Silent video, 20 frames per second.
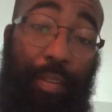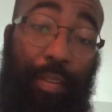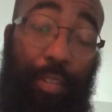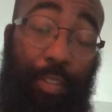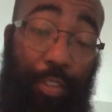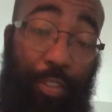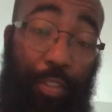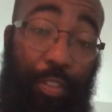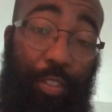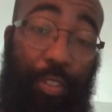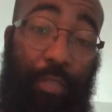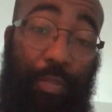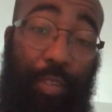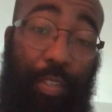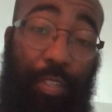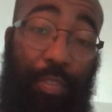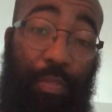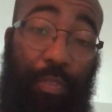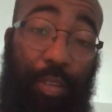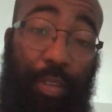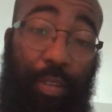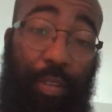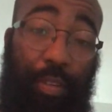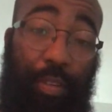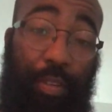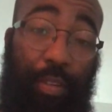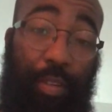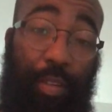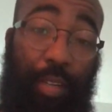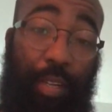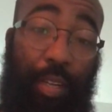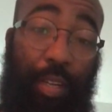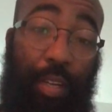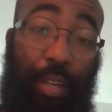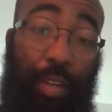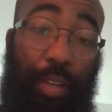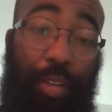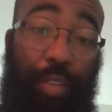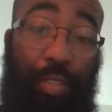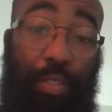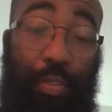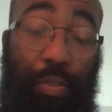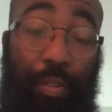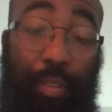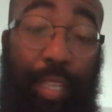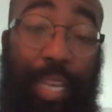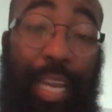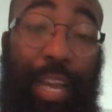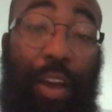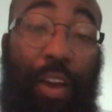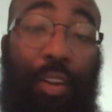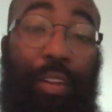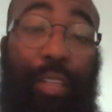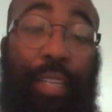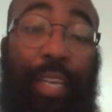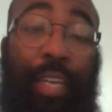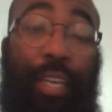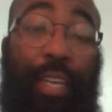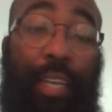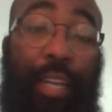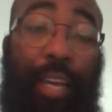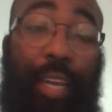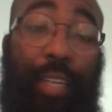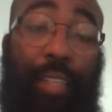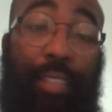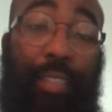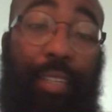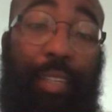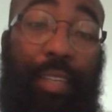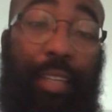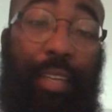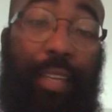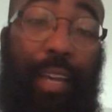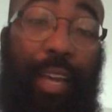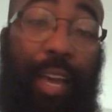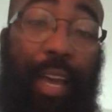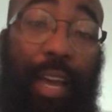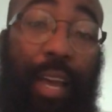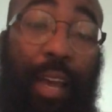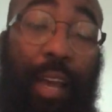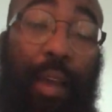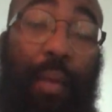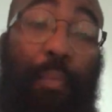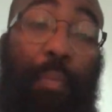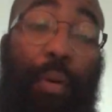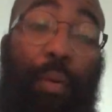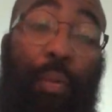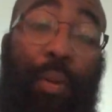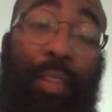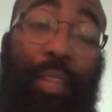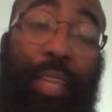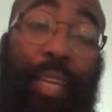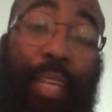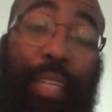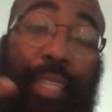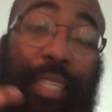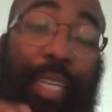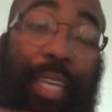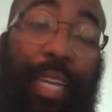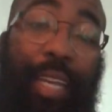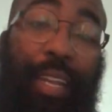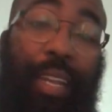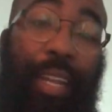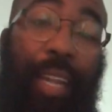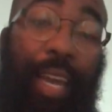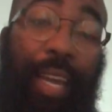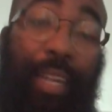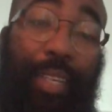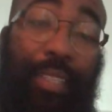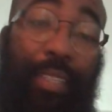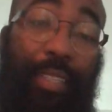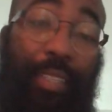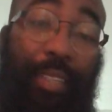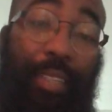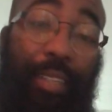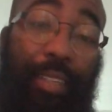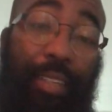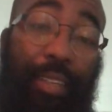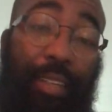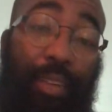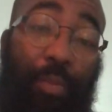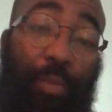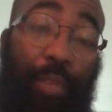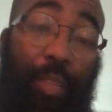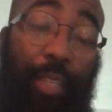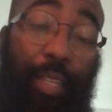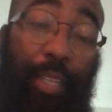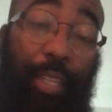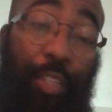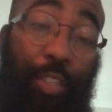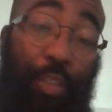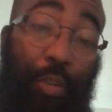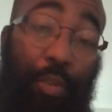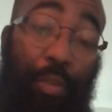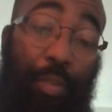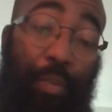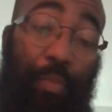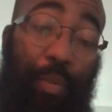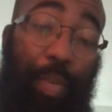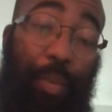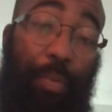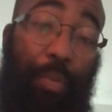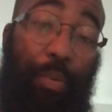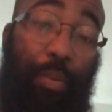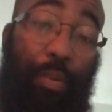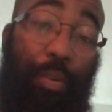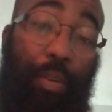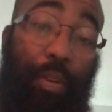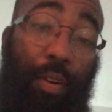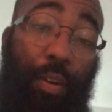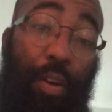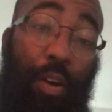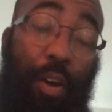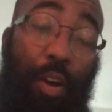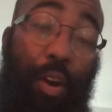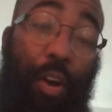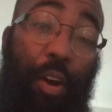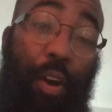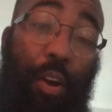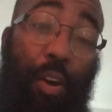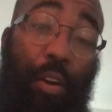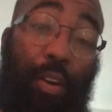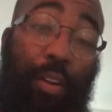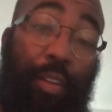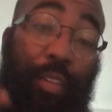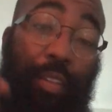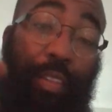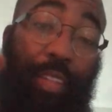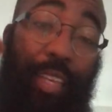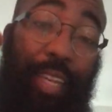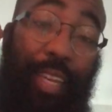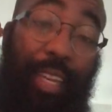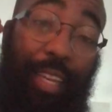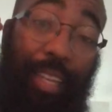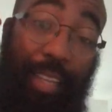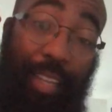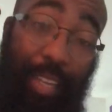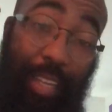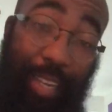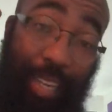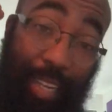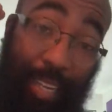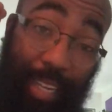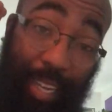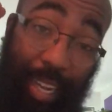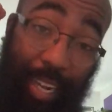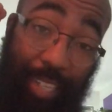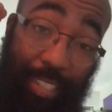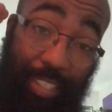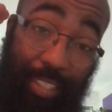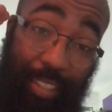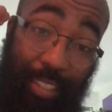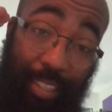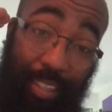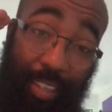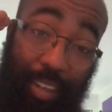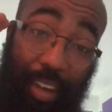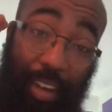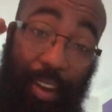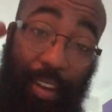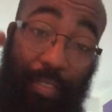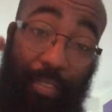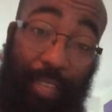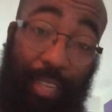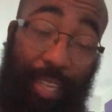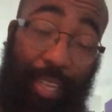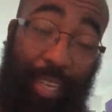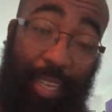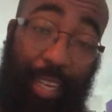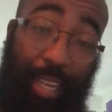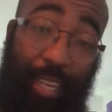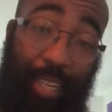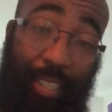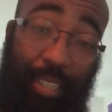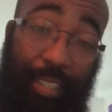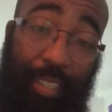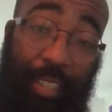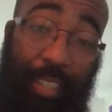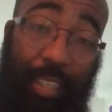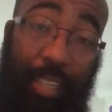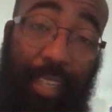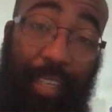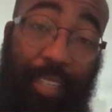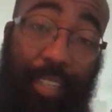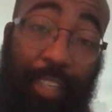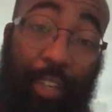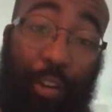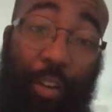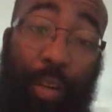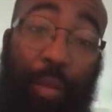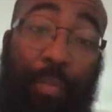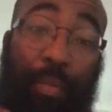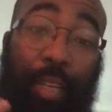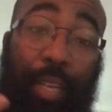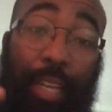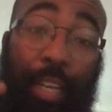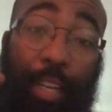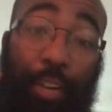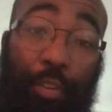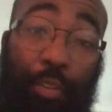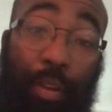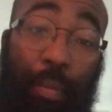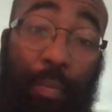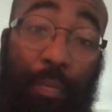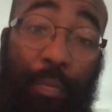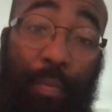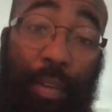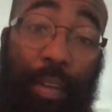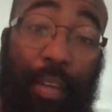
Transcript: the children of Israel. So they are the elect. But within the elect, within the chosen people, are the election of the elect, the creme de la creme,